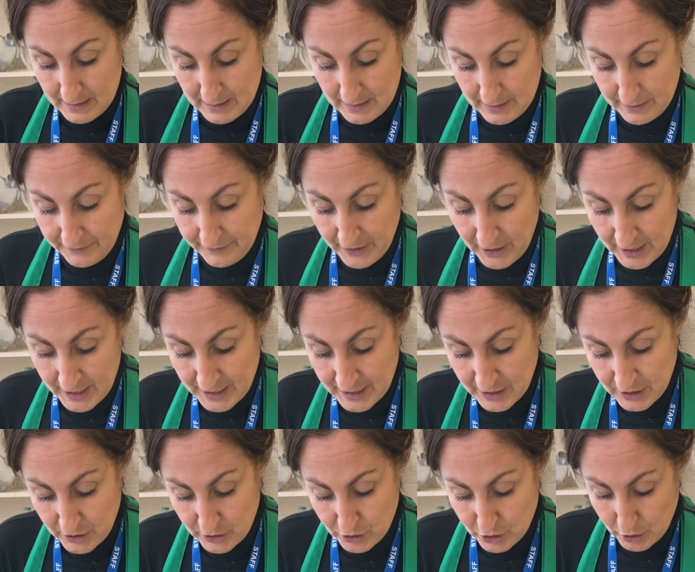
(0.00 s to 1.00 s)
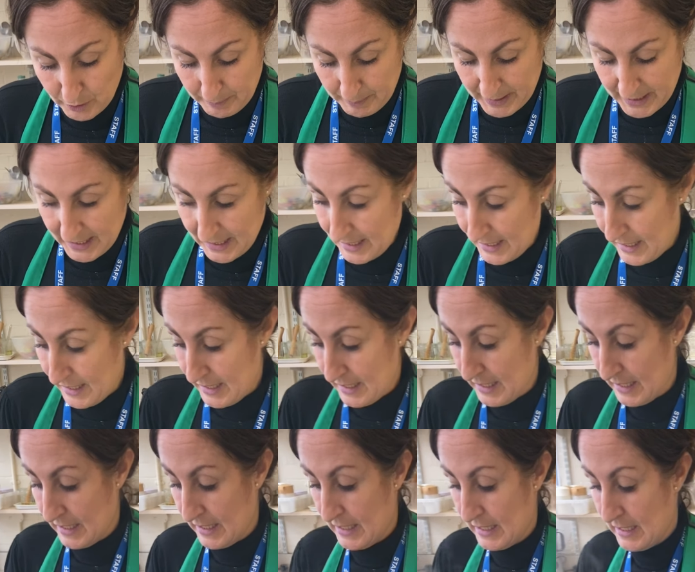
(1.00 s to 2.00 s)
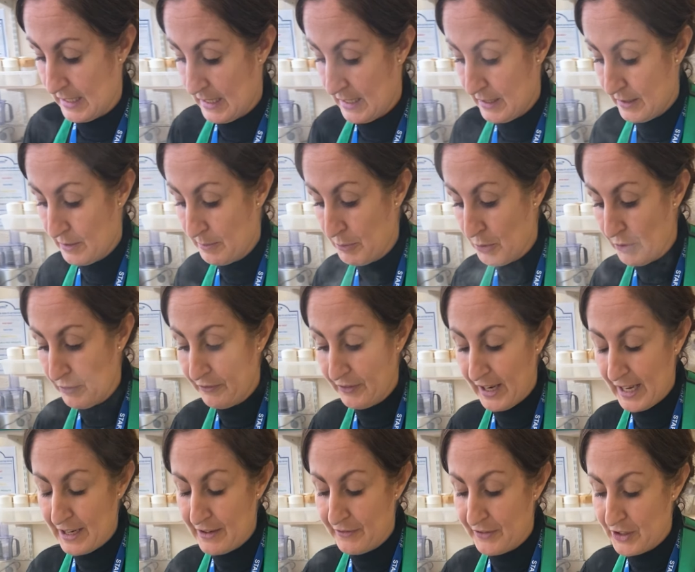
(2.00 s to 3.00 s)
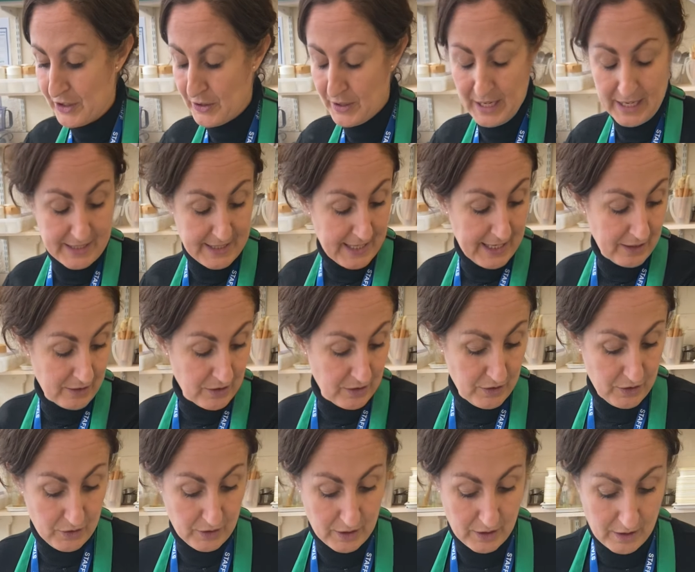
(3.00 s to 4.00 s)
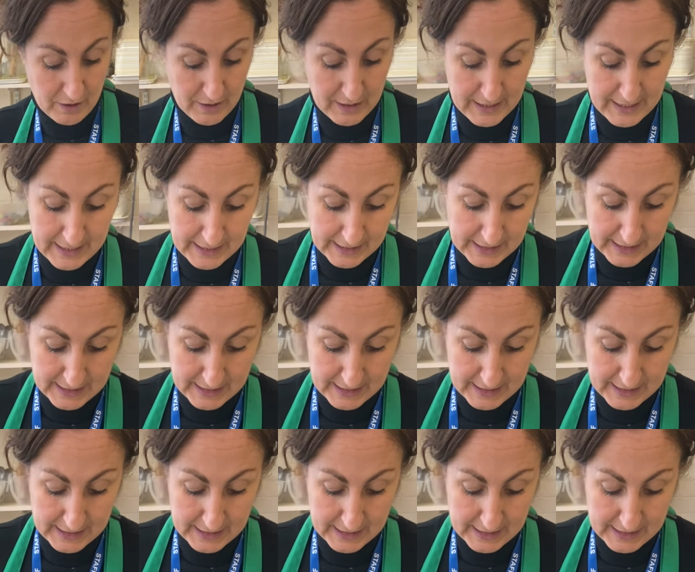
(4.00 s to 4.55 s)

The finer you chop it, the more flavour you get out of your garlic.